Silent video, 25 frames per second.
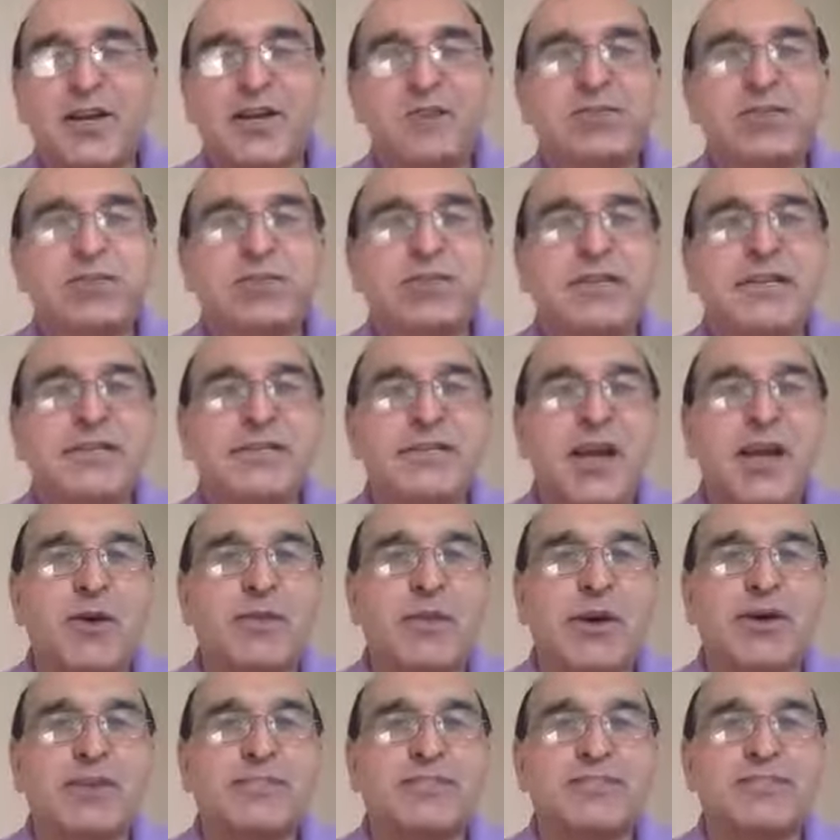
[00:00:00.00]
So please, I
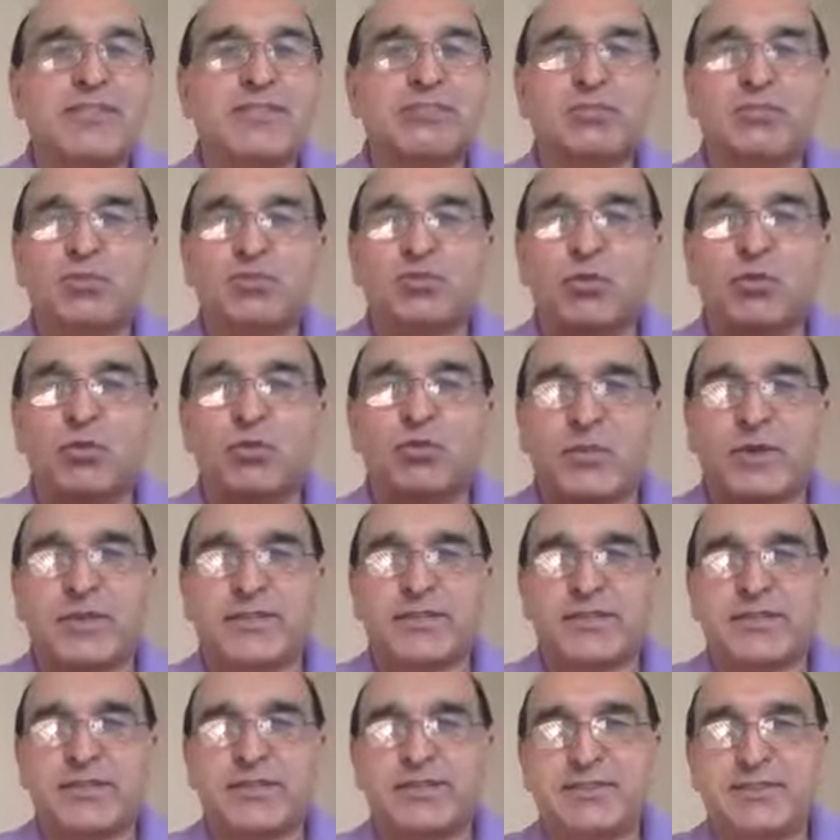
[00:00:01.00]
want some good
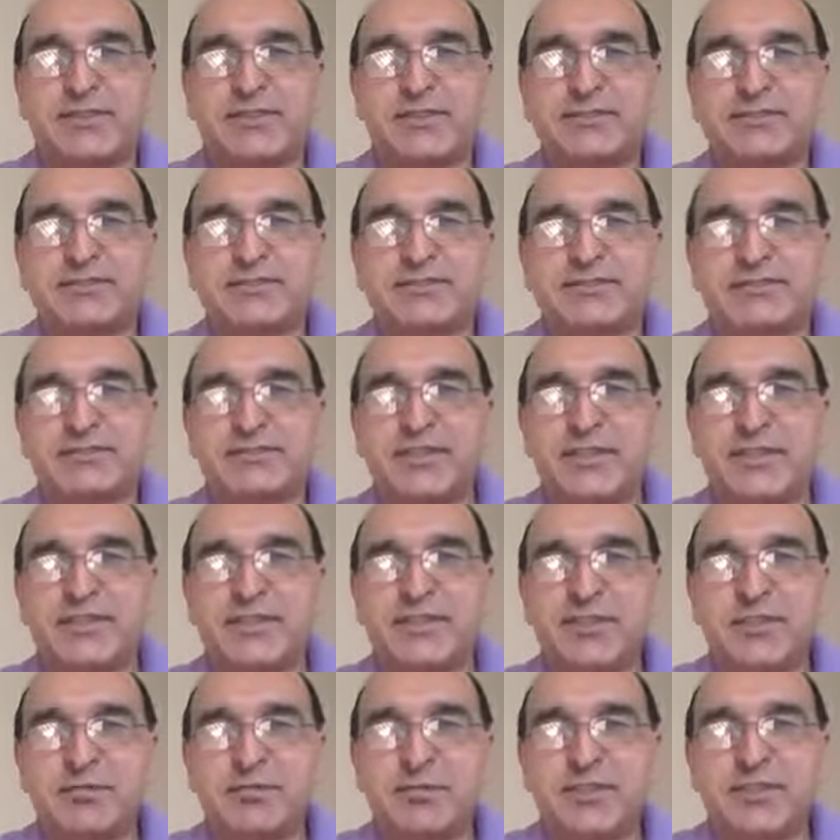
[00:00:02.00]
questions, not
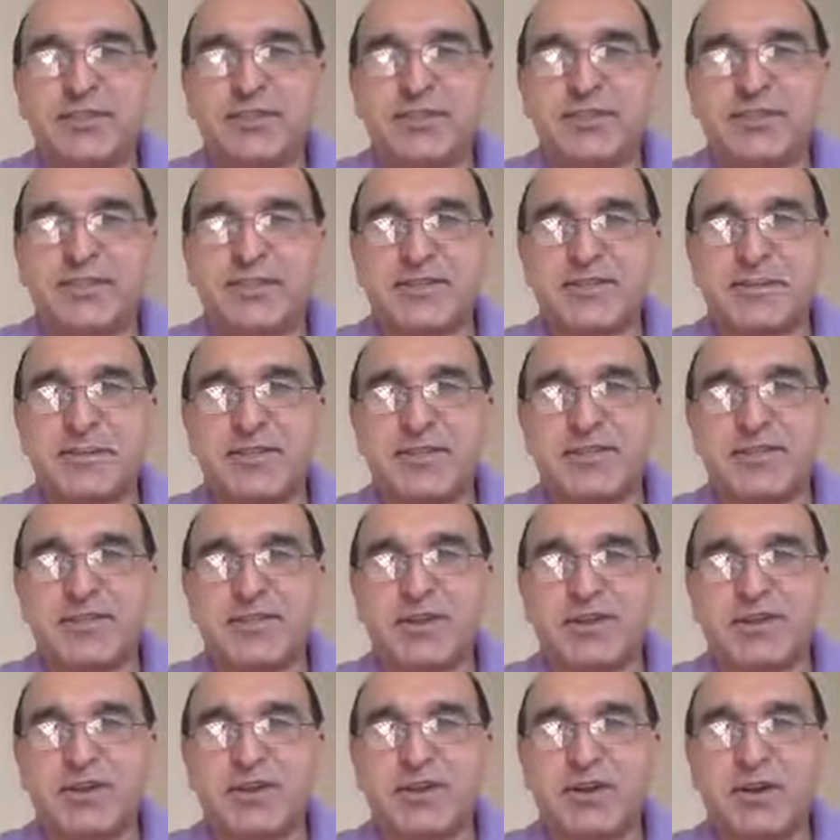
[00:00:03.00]
such questions.
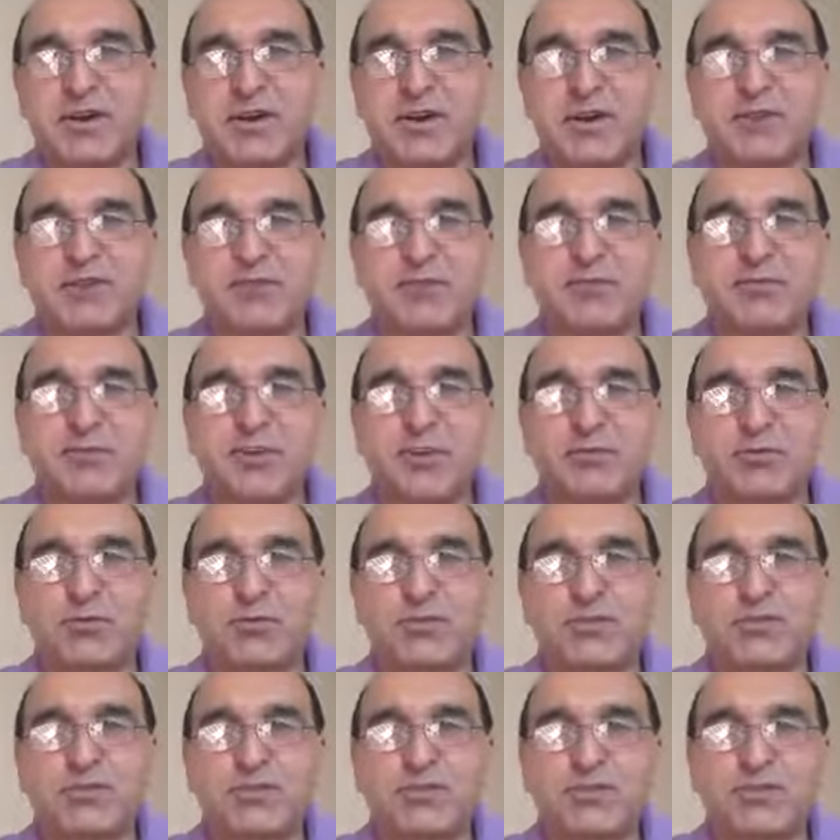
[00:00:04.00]
Jasmine, you are also a very
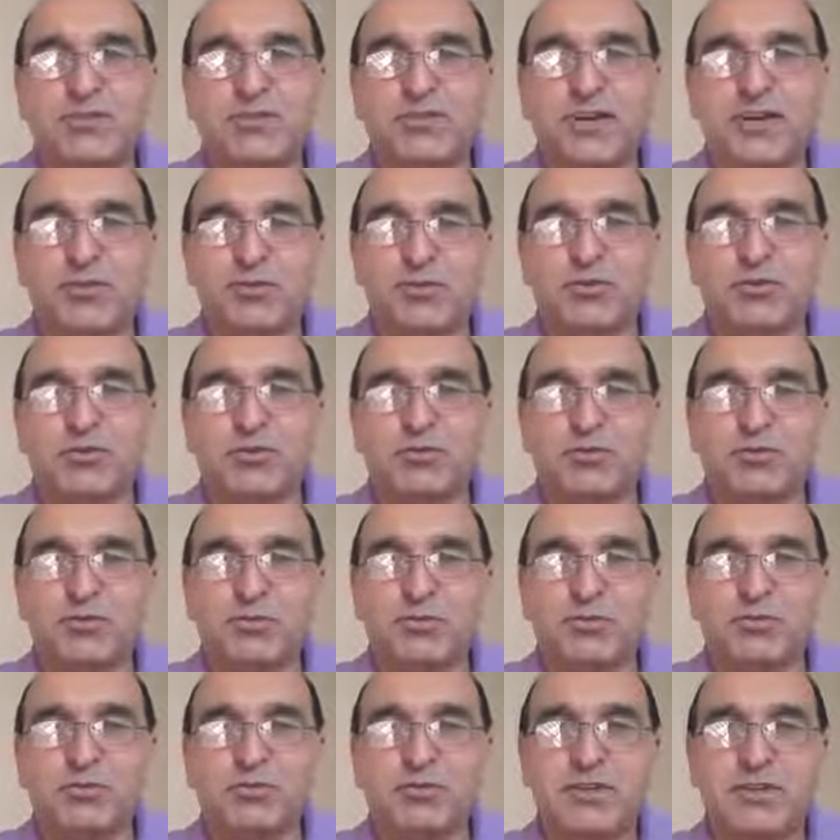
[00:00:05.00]
good, I know
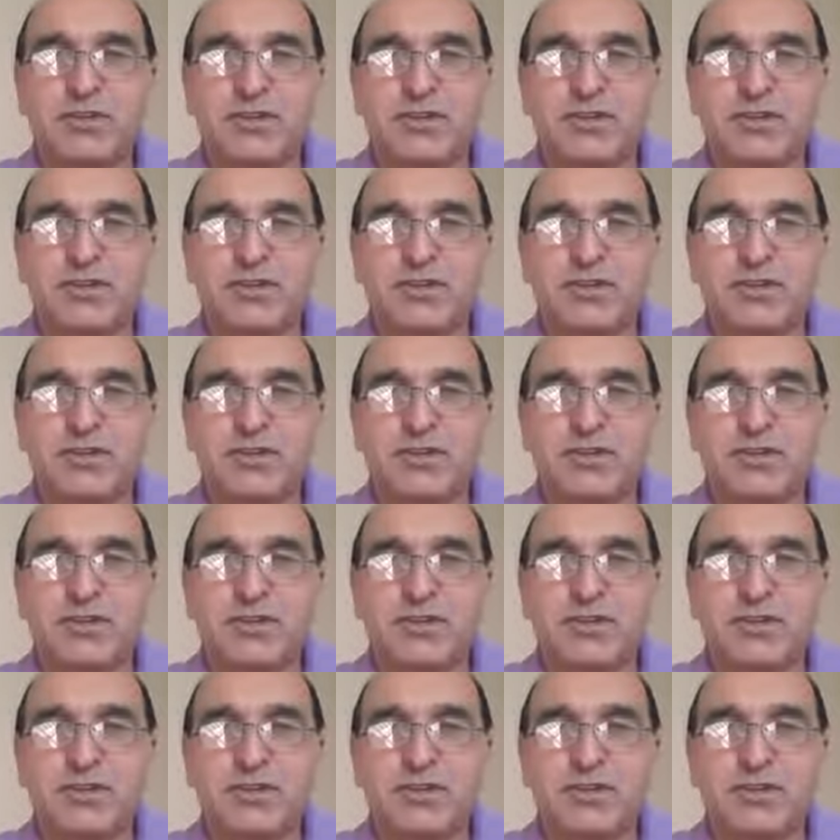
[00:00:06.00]
you,